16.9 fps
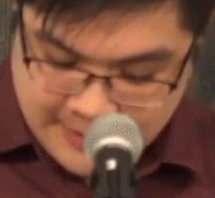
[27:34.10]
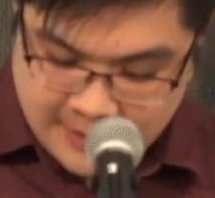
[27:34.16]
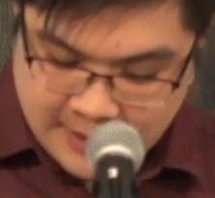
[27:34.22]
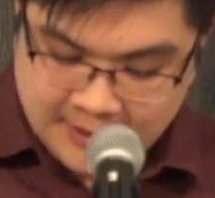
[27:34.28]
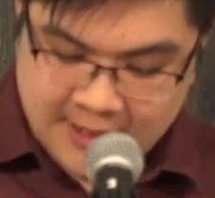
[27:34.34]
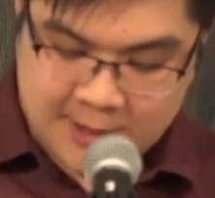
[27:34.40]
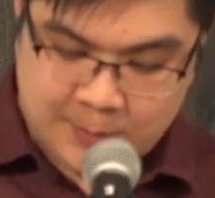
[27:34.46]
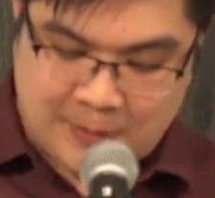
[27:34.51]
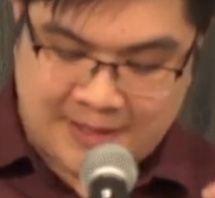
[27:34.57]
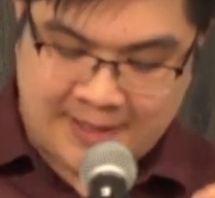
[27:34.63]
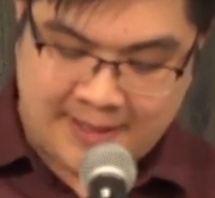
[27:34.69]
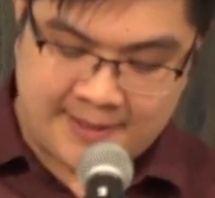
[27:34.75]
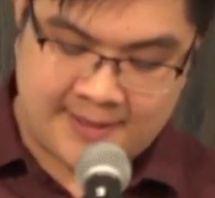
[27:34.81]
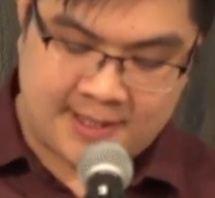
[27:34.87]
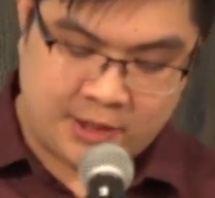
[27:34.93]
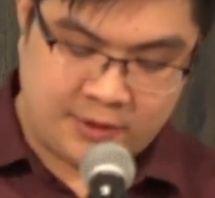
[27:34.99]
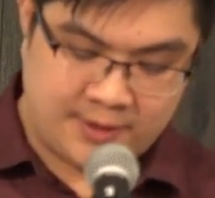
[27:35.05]
Unless we take
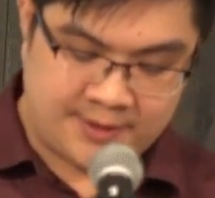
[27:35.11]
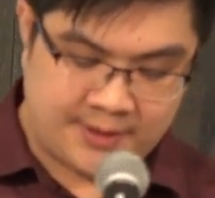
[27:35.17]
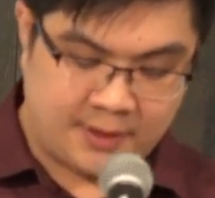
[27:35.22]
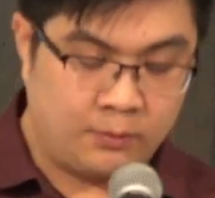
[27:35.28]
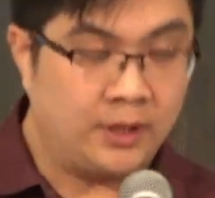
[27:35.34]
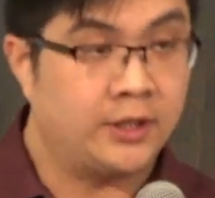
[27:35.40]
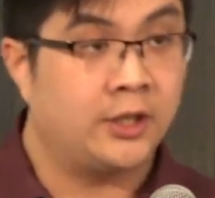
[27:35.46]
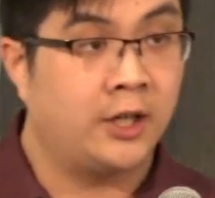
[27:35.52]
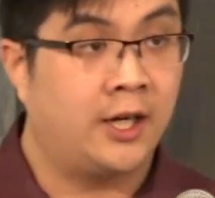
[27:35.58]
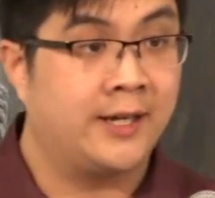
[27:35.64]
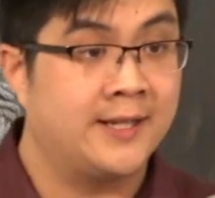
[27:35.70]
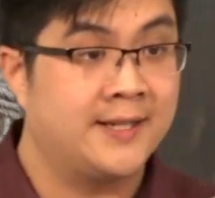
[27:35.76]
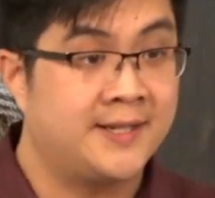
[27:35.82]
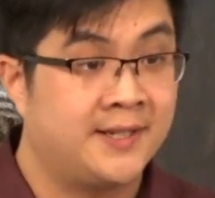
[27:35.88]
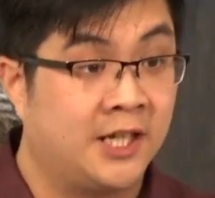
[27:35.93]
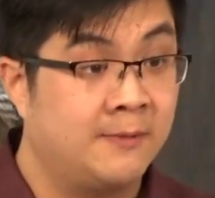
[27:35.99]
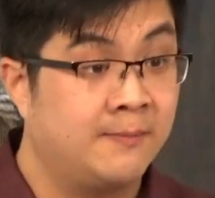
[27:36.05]
seriously what God
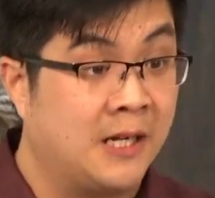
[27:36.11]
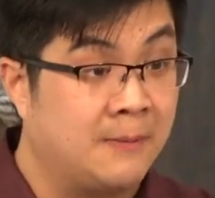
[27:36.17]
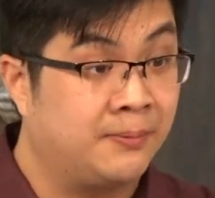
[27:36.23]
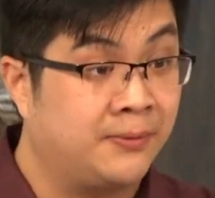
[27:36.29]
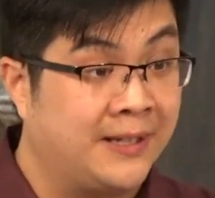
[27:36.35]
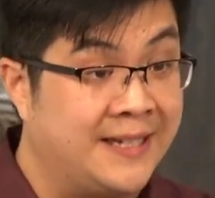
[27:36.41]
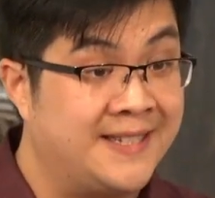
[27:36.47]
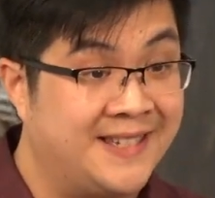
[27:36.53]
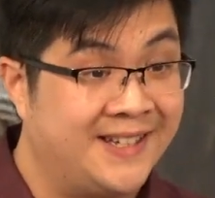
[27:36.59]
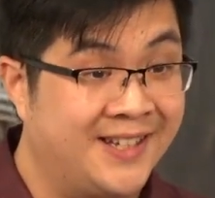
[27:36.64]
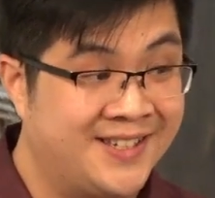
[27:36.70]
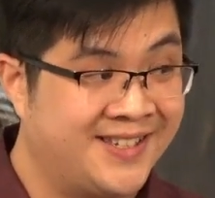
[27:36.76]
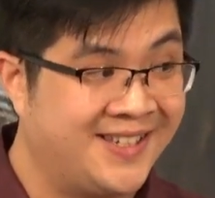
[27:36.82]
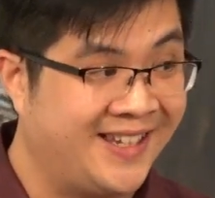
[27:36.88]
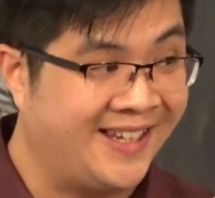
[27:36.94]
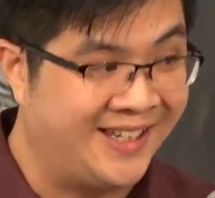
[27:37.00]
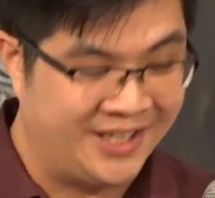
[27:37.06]
has done by placing
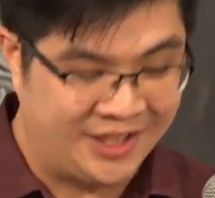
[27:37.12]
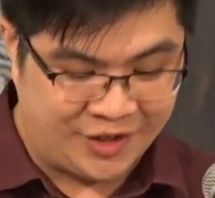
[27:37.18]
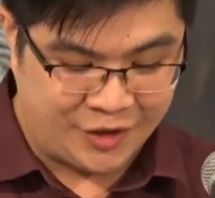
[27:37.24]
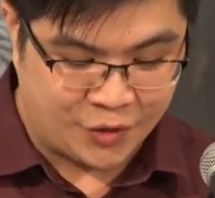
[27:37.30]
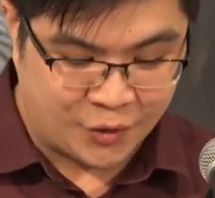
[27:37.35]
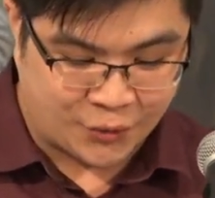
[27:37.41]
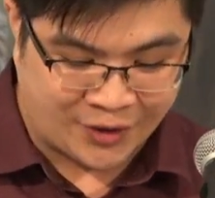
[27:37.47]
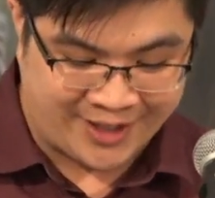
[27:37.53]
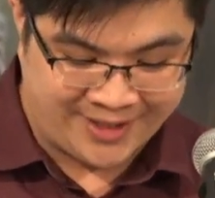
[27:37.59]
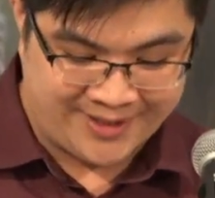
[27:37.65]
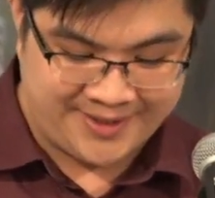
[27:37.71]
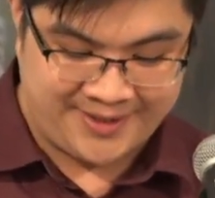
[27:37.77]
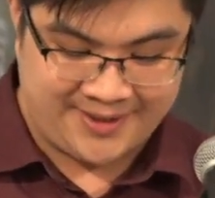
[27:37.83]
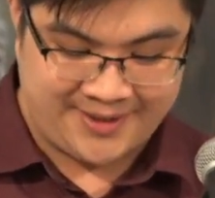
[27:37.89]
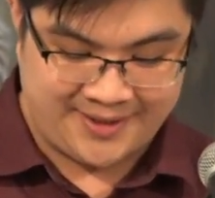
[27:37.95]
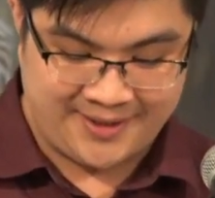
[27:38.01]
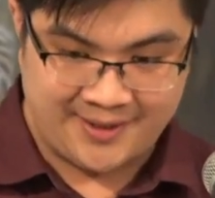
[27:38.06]
us in
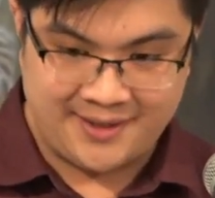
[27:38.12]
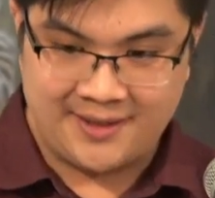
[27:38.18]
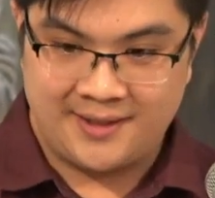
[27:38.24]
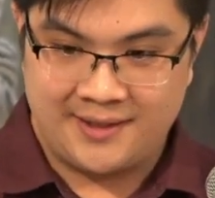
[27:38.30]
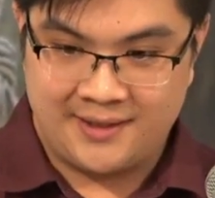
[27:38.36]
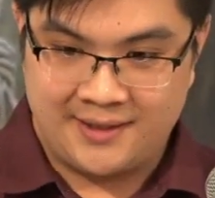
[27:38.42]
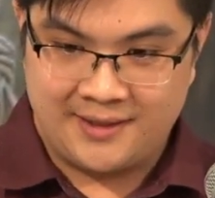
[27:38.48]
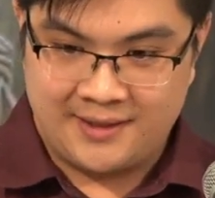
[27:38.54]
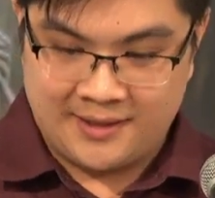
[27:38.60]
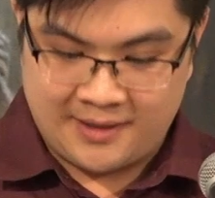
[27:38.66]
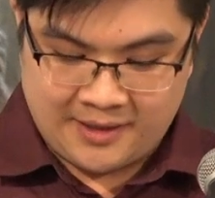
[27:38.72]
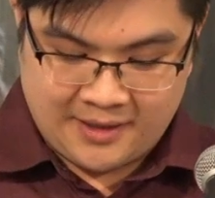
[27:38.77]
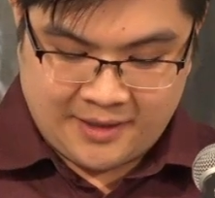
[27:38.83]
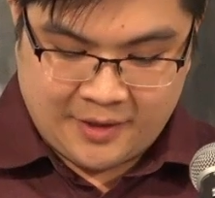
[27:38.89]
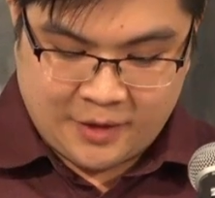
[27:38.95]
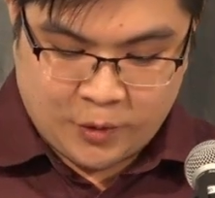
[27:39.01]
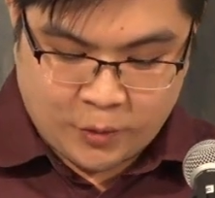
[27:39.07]
Christ,
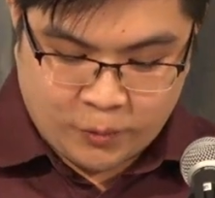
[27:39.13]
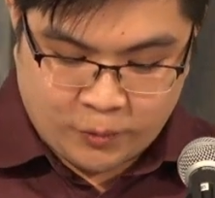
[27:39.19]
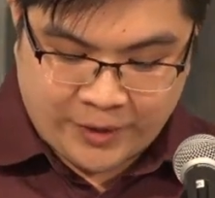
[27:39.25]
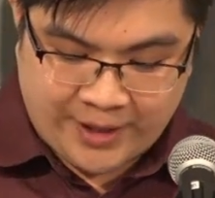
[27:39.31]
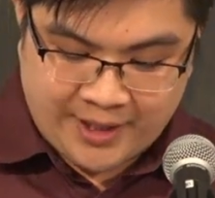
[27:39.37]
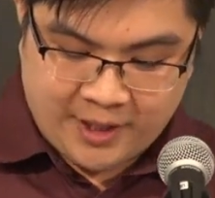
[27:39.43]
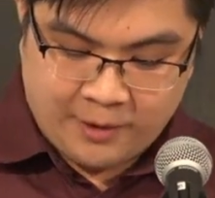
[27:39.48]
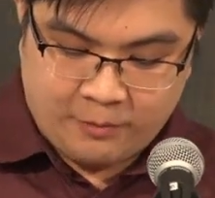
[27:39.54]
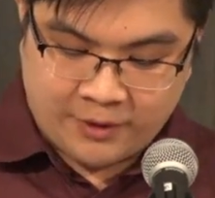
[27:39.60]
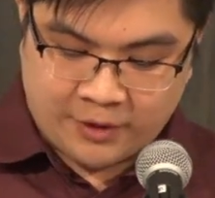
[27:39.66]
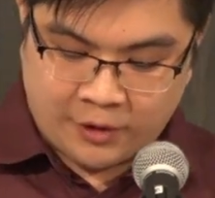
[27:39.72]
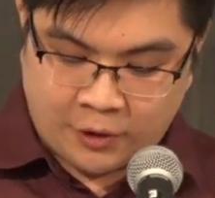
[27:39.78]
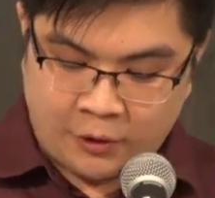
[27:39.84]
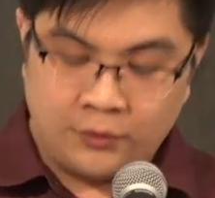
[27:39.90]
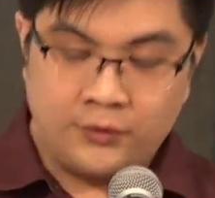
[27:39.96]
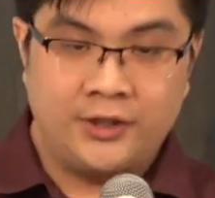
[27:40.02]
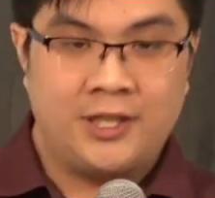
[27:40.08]
we will
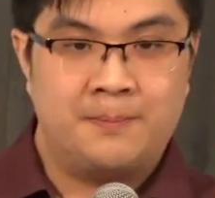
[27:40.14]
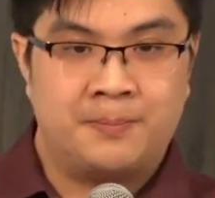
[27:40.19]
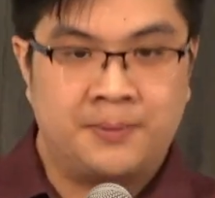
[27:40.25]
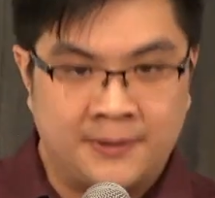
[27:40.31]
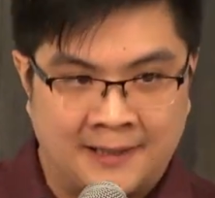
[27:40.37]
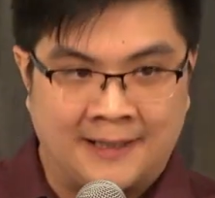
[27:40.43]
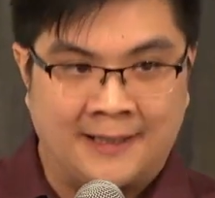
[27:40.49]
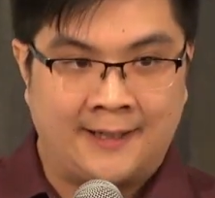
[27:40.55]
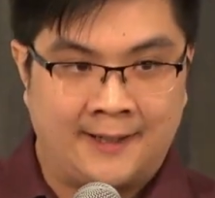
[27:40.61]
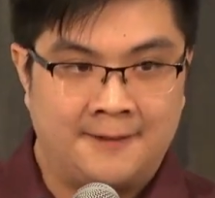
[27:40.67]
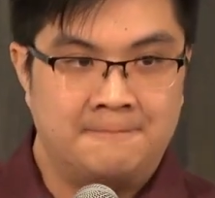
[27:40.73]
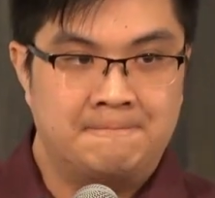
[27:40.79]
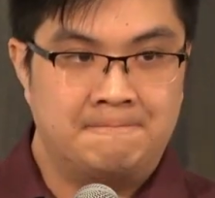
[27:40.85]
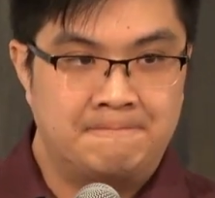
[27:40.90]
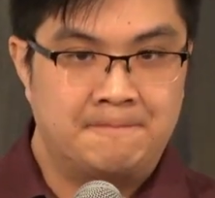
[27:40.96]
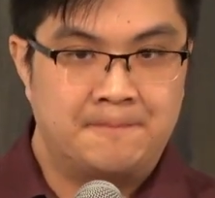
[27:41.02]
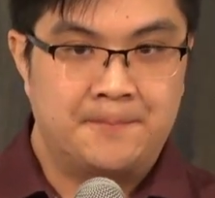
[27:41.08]
only play
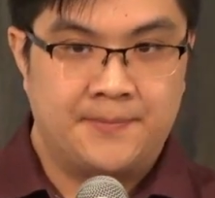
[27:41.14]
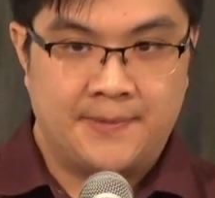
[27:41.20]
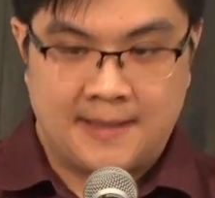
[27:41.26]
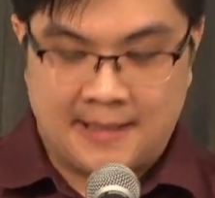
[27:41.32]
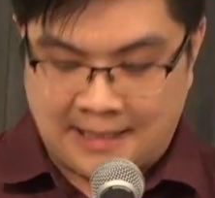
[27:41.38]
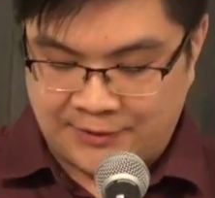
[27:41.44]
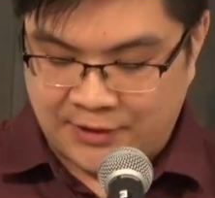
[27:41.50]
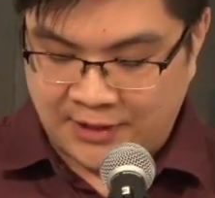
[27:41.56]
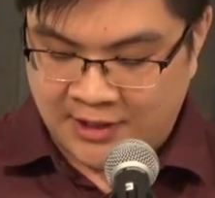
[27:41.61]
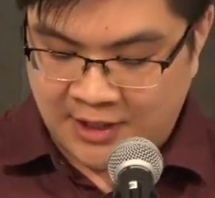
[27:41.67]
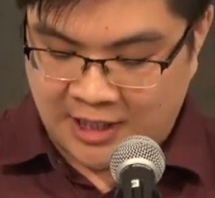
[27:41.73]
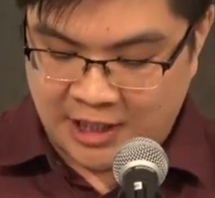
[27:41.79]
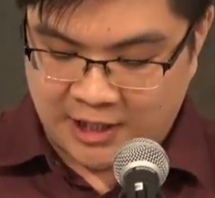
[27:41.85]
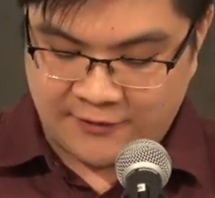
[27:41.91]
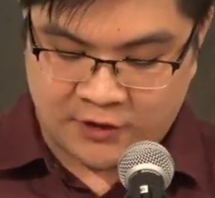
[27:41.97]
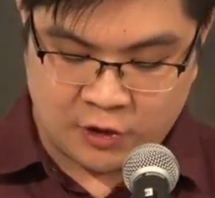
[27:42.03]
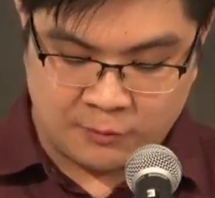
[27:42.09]
at the
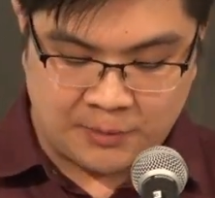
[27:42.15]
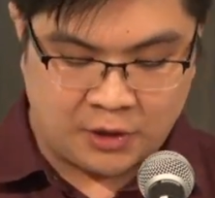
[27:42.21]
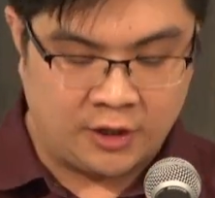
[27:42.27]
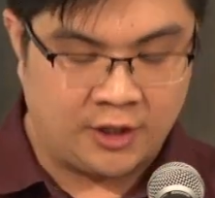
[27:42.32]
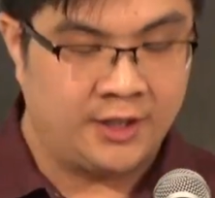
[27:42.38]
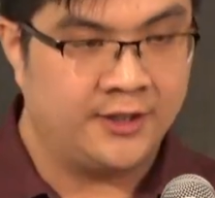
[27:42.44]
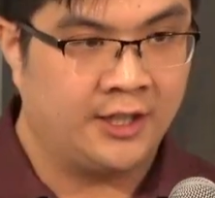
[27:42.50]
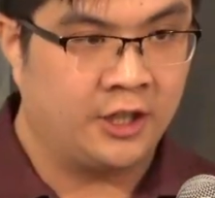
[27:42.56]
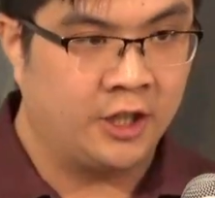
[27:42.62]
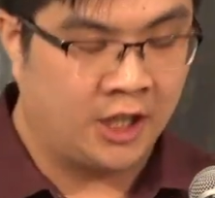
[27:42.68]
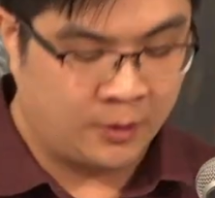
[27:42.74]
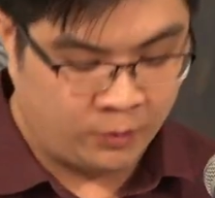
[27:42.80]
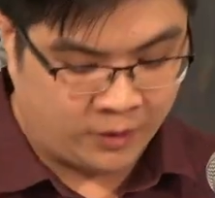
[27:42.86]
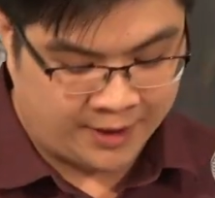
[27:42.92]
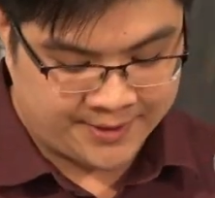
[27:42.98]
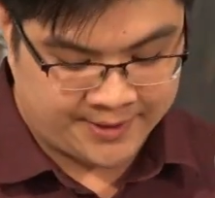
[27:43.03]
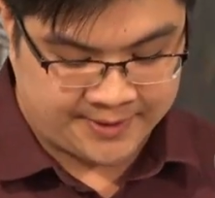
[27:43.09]
kind of community that God
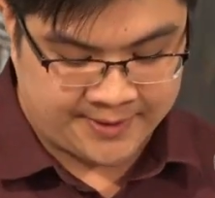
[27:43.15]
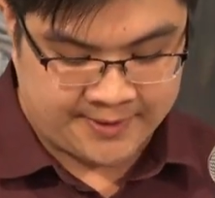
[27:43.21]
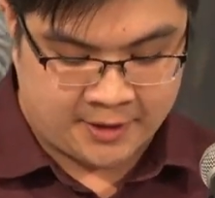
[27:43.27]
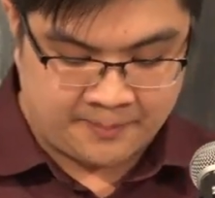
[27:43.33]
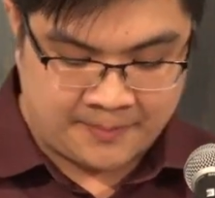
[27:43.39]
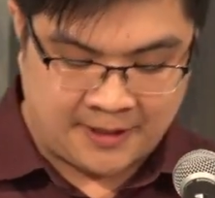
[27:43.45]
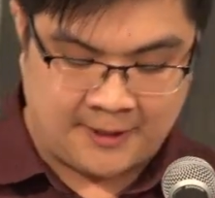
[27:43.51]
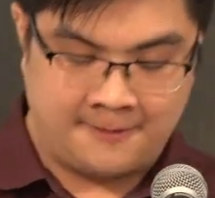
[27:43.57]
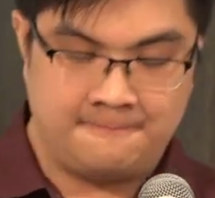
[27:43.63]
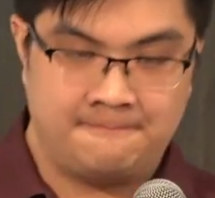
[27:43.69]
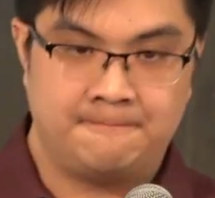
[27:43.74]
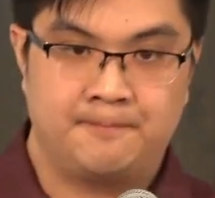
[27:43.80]
wants us to be.